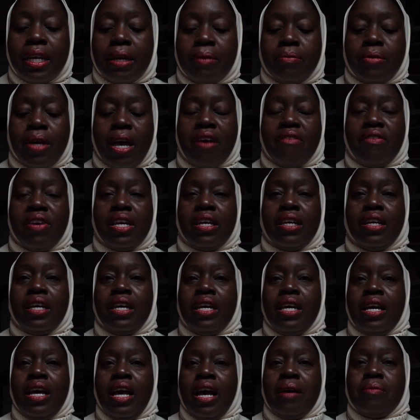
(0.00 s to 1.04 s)
I'm talking
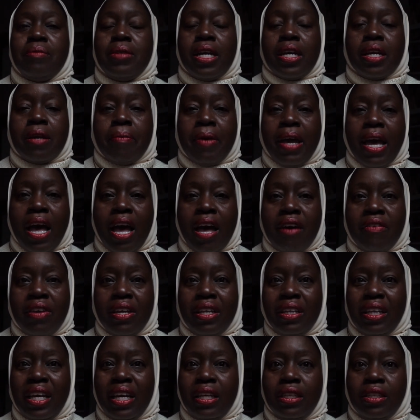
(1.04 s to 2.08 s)
about
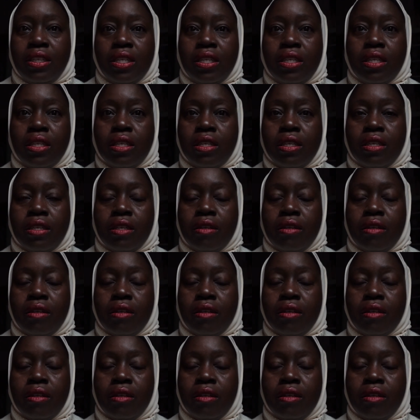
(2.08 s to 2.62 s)
having like just